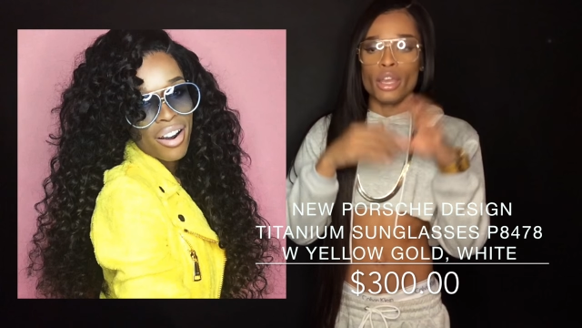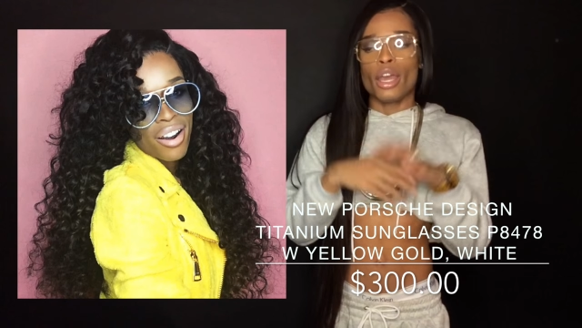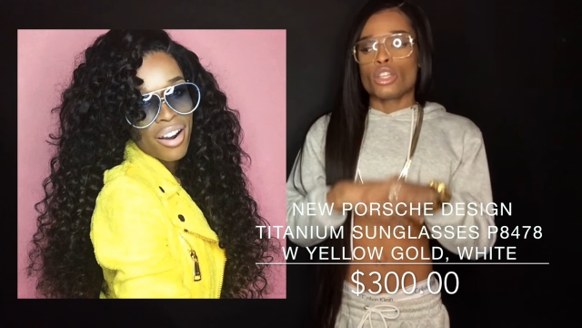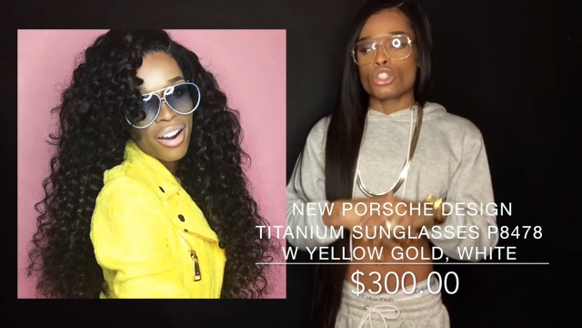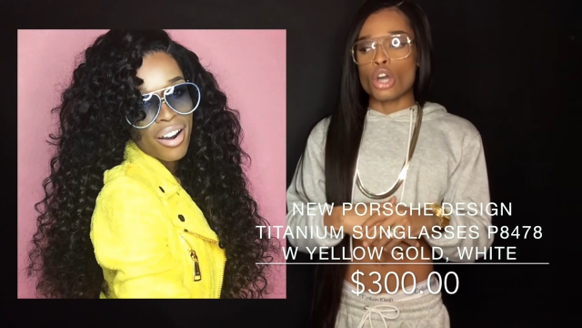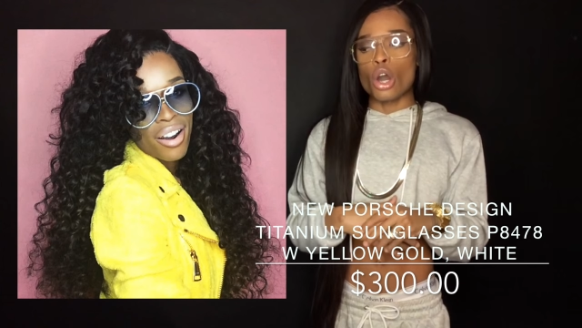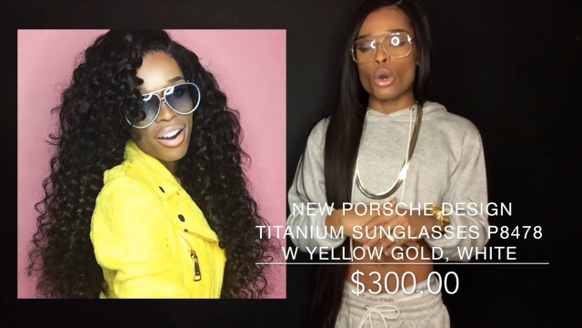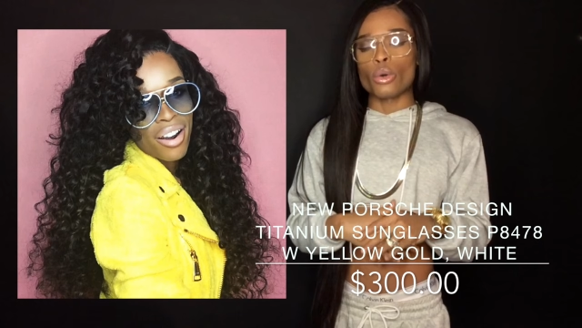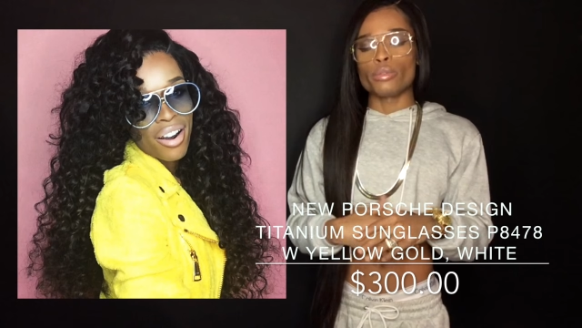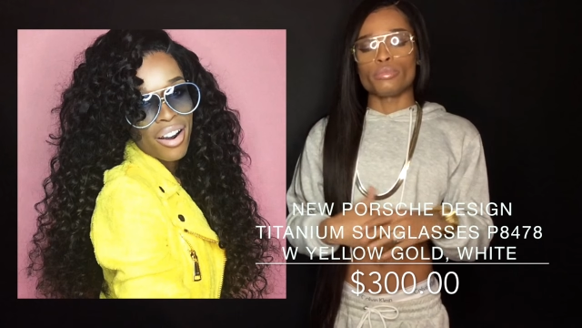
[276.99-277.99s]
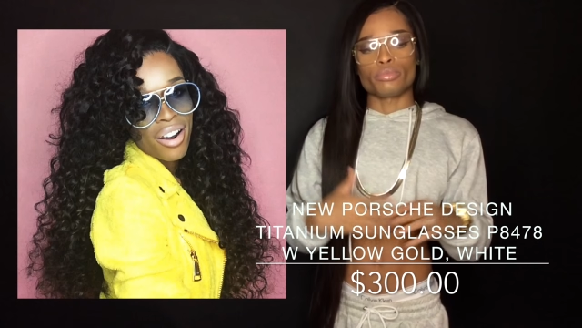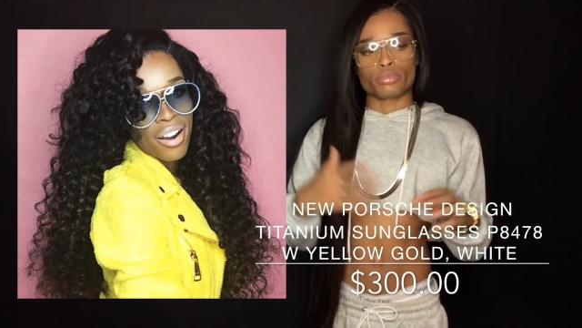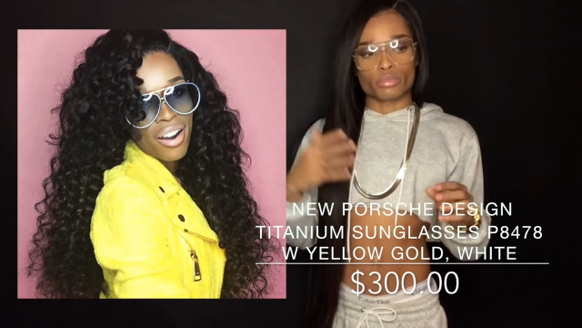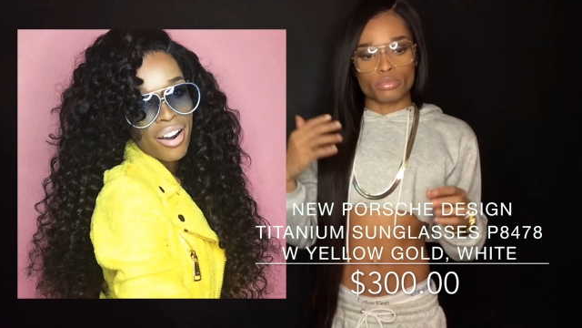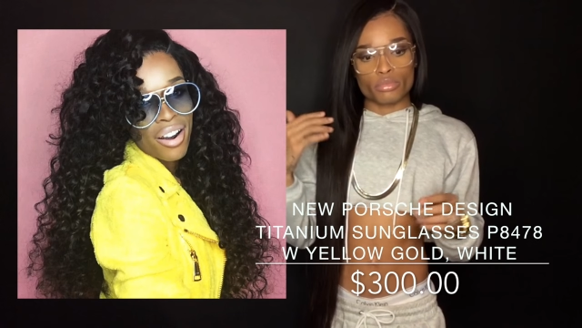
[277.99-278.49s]
Speaker 1: So
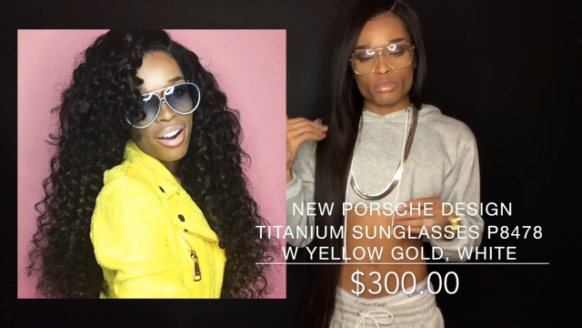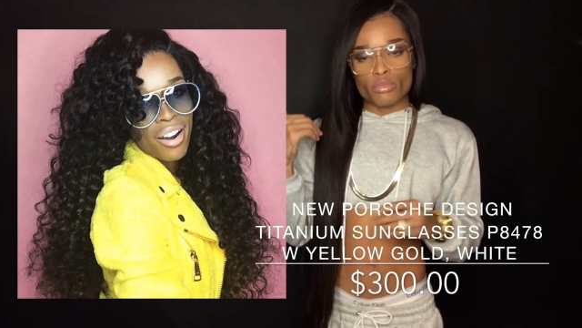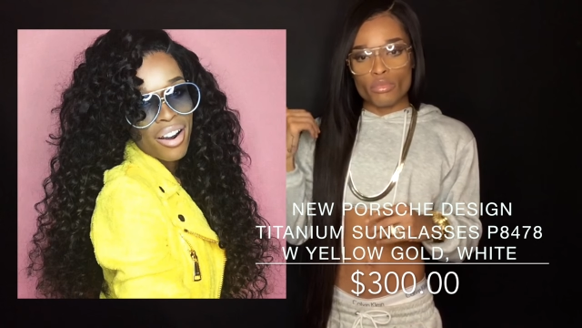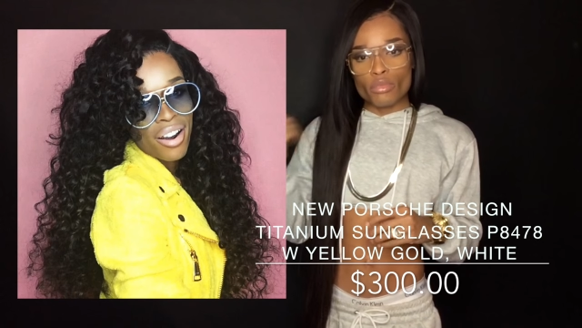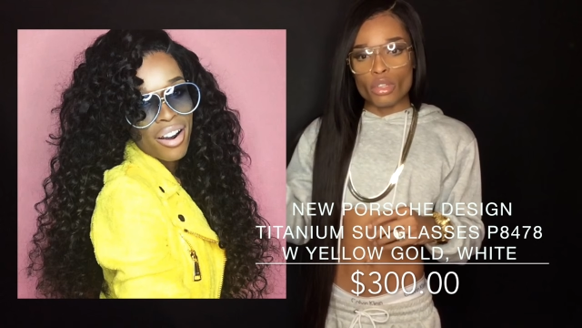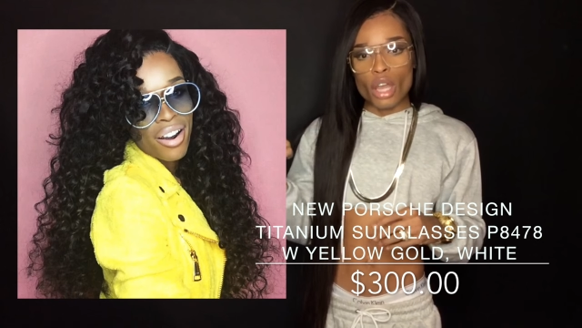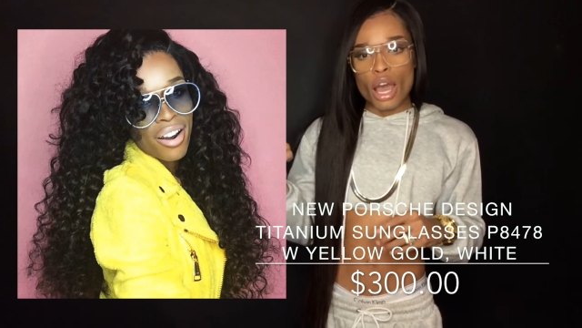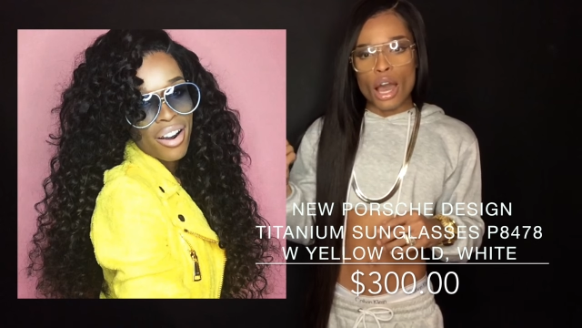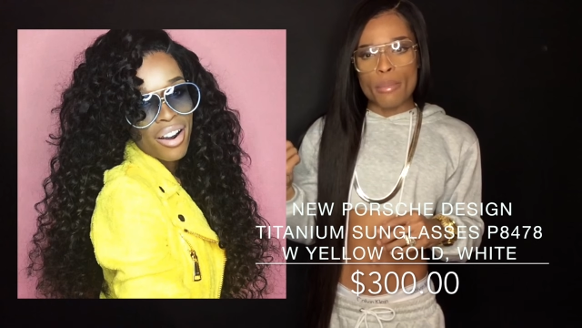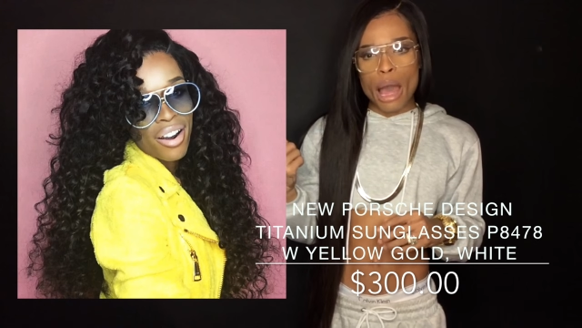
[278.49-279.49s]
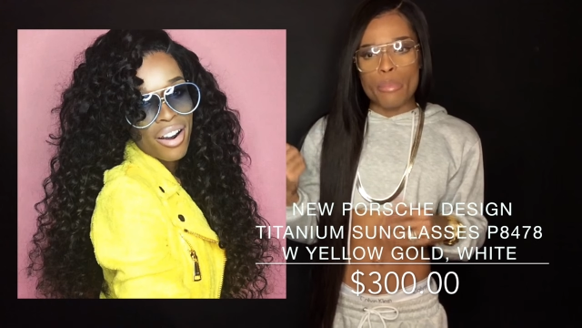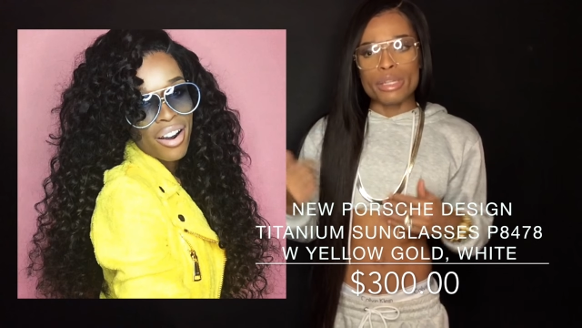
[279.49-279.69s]
I